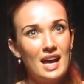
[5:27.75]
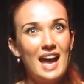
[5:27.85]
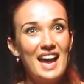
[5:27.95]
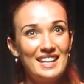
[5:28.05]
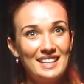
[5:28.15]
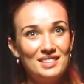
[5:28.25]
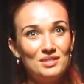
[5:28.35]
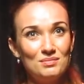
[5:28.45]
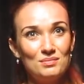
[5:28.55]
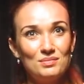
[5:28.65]
add
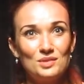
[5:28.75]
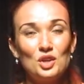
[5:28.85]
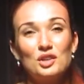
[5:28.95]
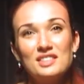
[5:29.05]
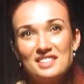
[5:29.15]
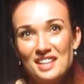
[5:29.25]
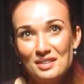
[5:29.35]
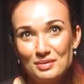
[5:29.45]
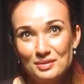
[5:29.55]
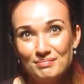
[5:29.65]
in current stuff.